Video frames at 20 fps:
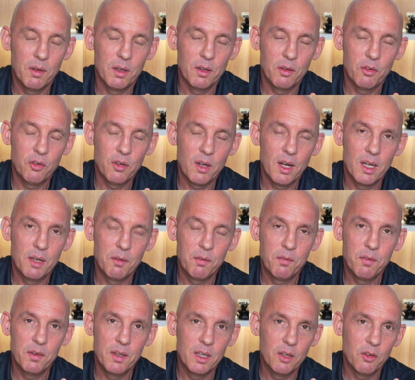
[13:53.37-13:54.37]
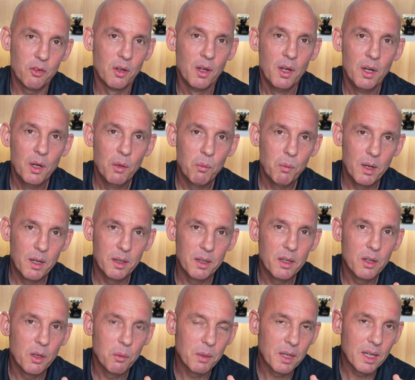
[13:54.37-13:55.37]
shave finish where
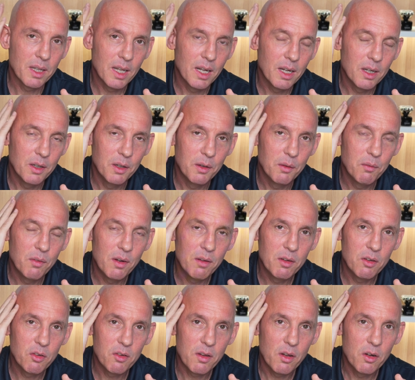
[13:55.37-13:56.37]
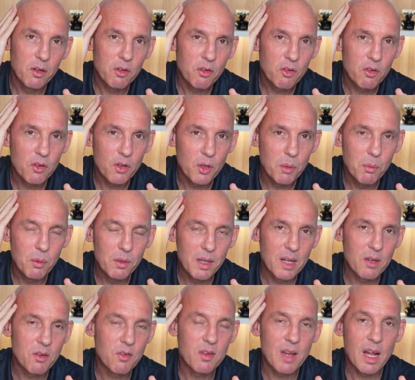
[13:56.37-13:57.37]
we get that very slight stubble,
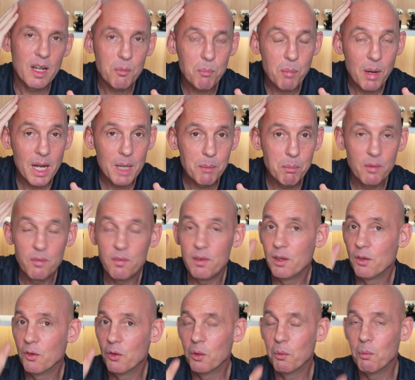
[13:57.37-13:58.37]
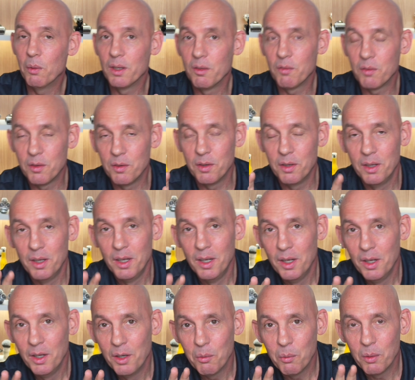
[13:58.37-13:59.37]
that sandpaper feel. Or one of
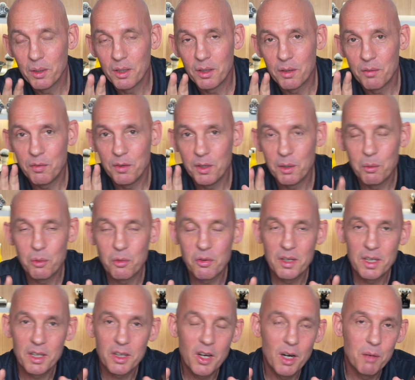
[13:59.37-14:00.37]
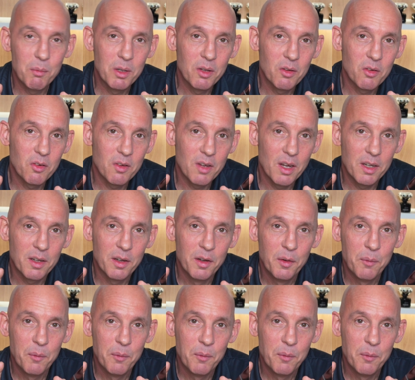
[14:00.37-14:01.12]
the viewers in the comments said